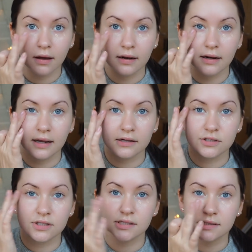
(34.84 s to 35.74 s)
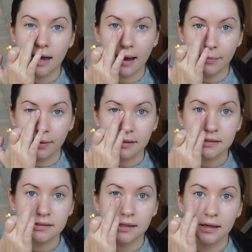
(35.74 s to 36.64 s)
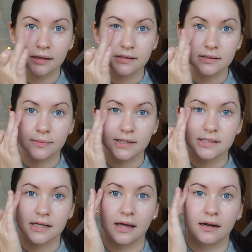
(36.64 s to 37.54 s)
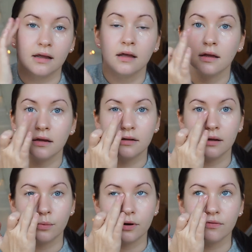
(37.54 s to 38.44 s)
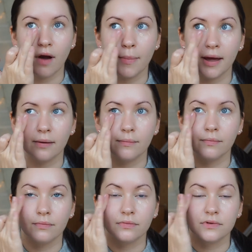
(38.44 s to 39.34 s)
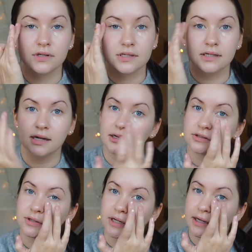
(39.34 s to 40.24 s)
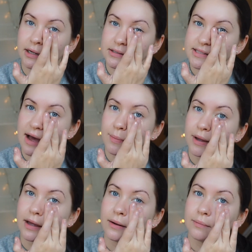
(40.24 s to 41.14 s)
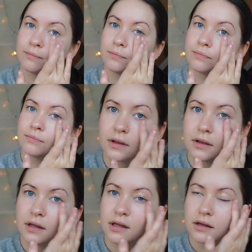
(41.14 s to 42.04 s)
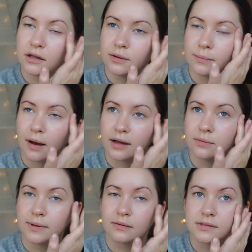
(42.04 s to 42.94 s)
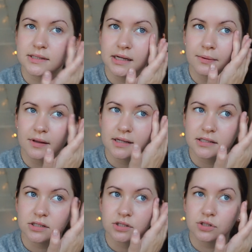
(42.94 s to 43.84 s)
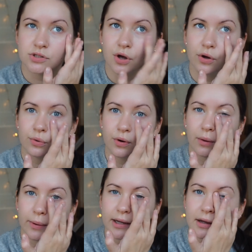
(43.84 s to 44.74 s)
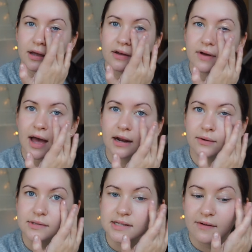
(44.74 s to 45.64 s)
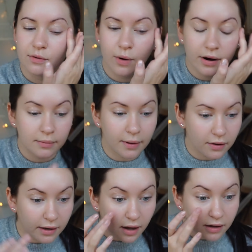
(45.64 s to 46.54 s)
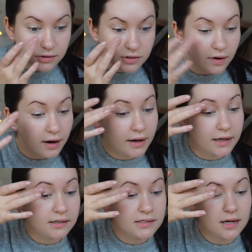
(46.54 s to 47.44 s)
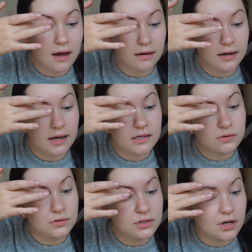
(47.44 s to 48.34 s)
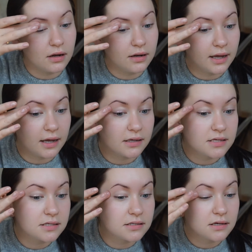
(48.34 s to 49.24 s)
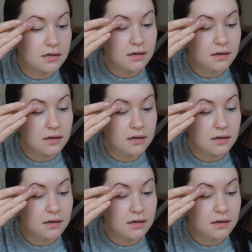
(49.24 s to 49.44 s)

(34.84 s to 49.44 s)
I literally just tap this into my skin. You don't want to rub it, just literally tap it in. You might not be able to see, but this is so glowy. If anyone's ever worried about like under eye darkness or dullness,